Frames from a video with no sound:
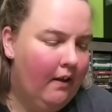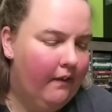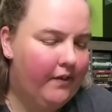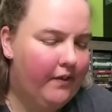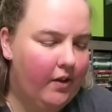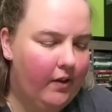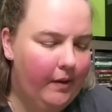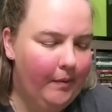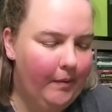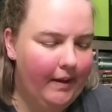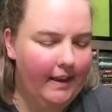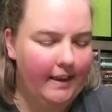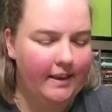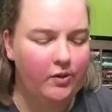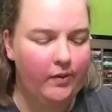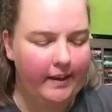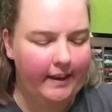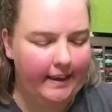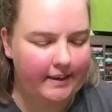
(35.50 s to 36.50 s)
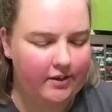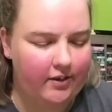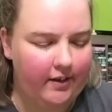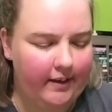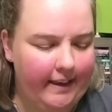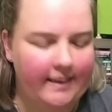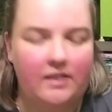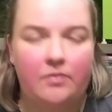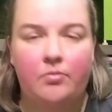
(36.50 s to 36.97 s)
So anyway, let's go ahead and get
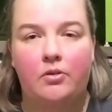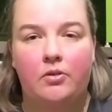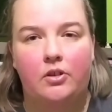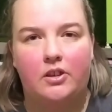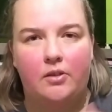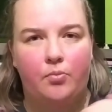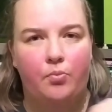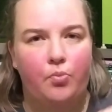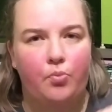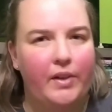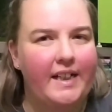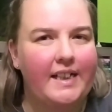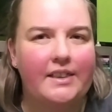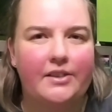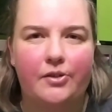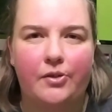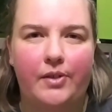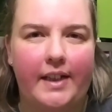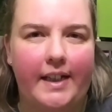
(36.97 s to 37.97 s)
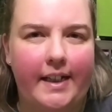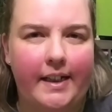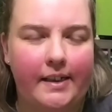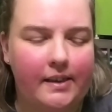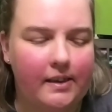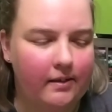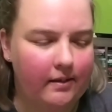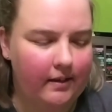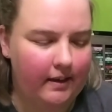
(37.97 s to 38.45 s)
started, guys. I'm going to go breeze through
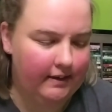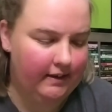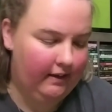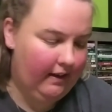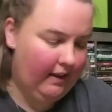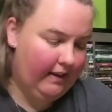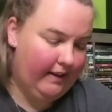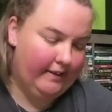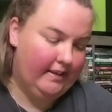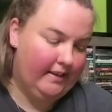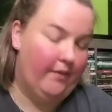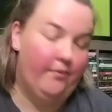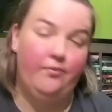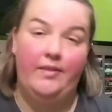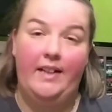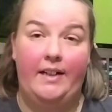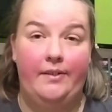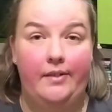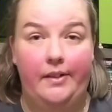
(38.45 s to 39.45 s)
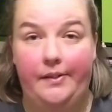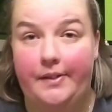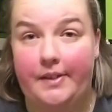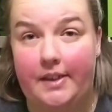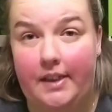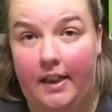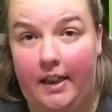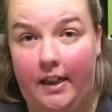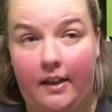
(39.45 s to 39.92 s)
these because a lot of these I've never even
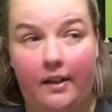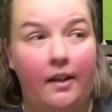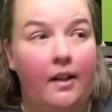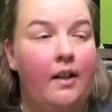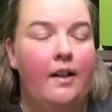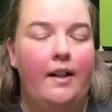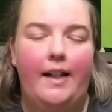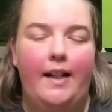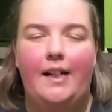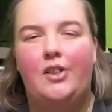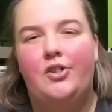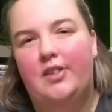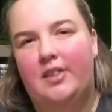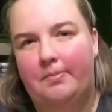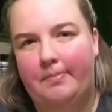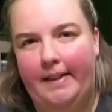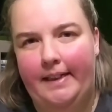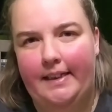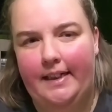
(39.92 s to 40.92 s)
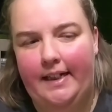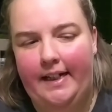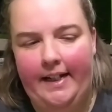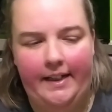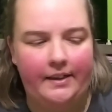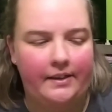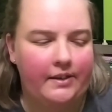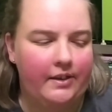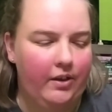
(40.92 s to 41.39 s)
seen. And it's just me
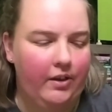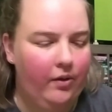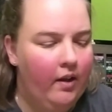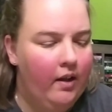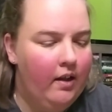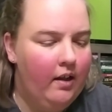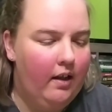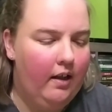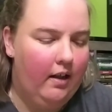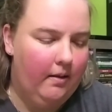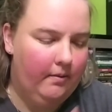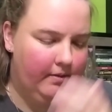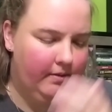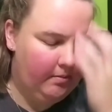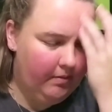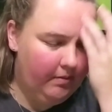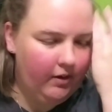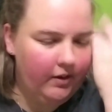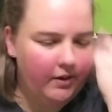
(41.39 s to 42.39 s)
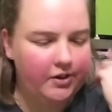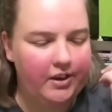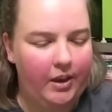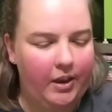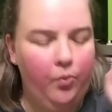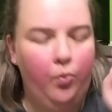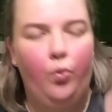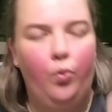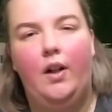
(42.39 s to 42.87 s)
today. So, um, so I'm going to show
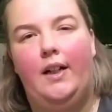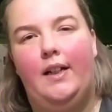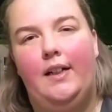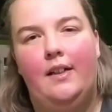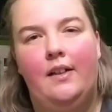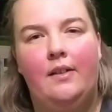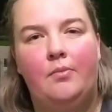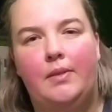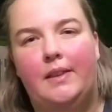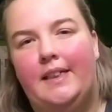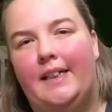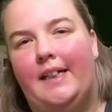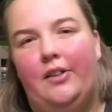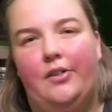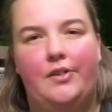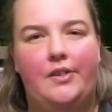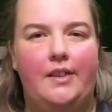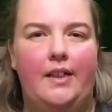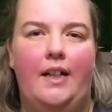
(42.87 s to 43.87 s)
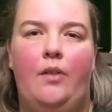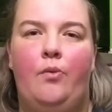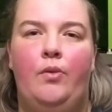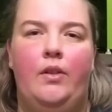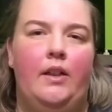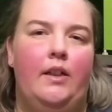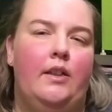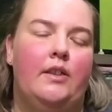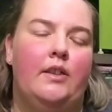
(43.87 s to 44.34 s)
you one particular set I
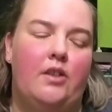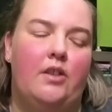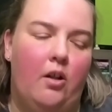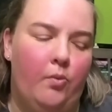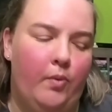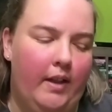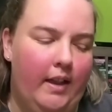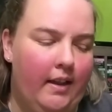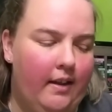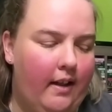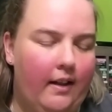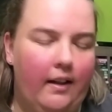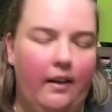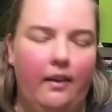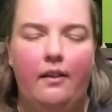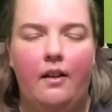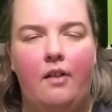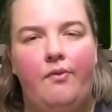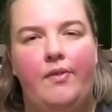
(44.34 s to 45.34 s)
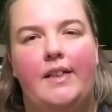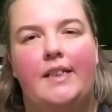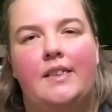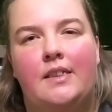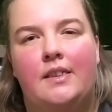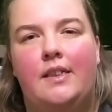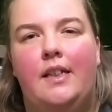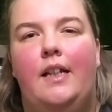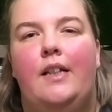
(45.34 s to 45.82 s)
wanted to start with. I love
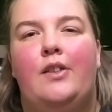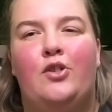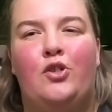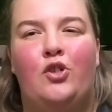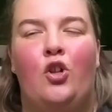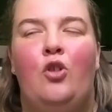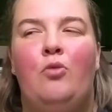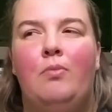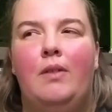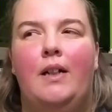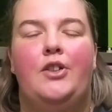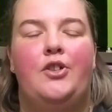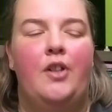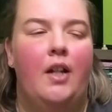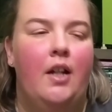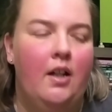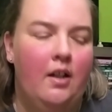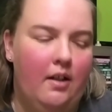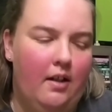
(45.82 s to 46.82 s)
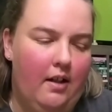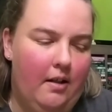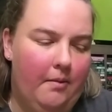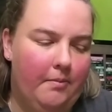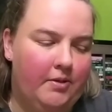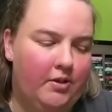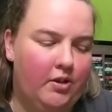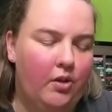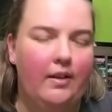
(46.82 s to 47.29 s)
this set so much.
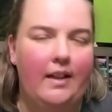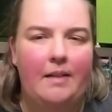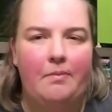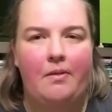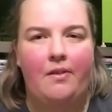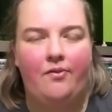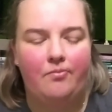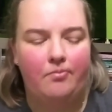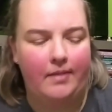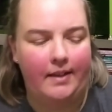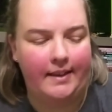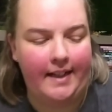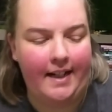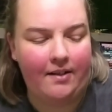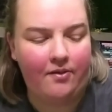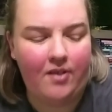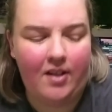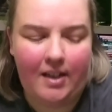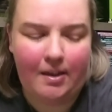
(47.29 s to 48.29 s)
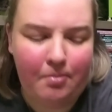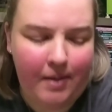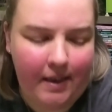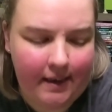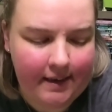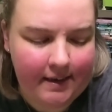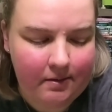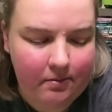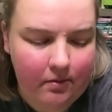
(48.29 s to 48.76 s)
I'm so glad my, my dad probably
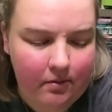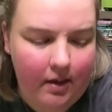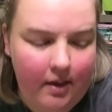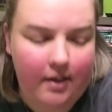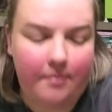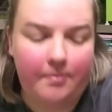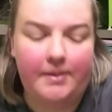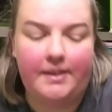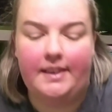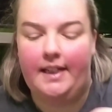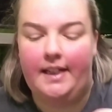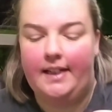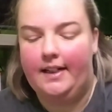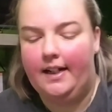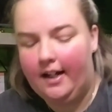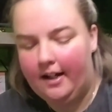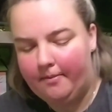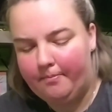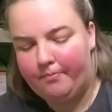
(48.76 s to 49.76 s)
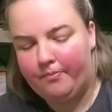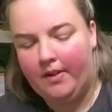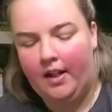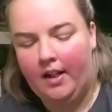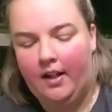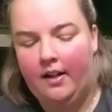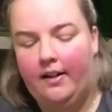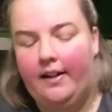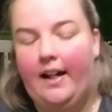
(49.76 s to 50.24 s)
picked this um, set up.
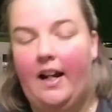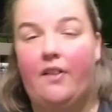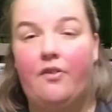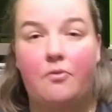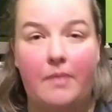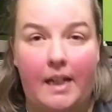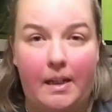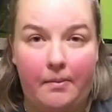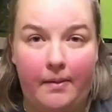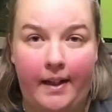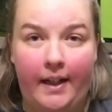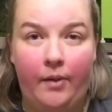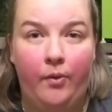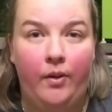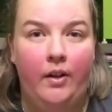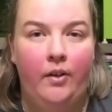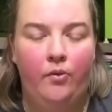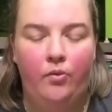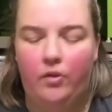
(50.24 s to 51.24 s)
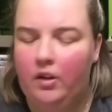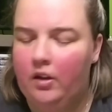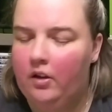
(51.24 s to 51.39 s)
Got it from eBay. Where